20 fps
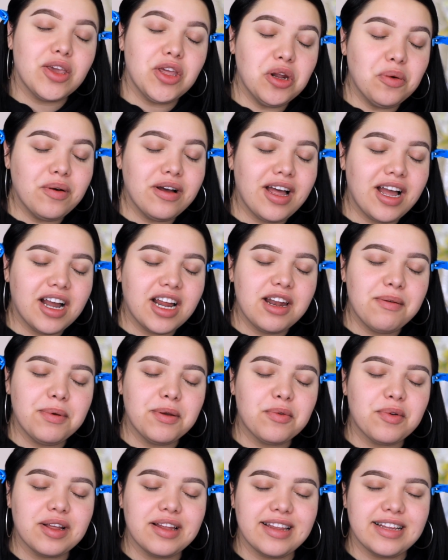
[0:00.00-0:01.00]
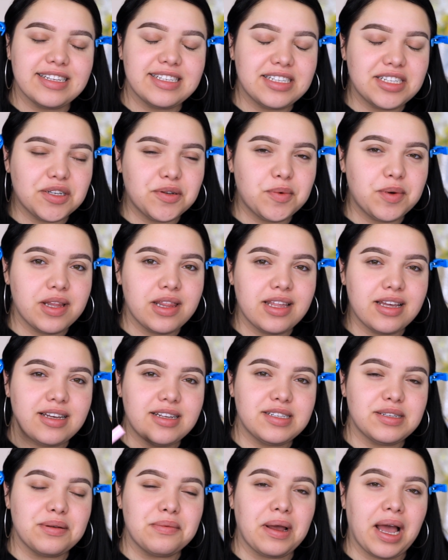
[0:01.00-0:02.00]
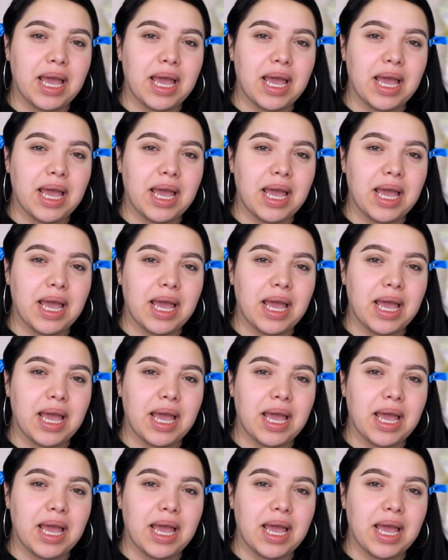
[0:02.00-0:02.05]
You know what, I'm gonna be realistic with this.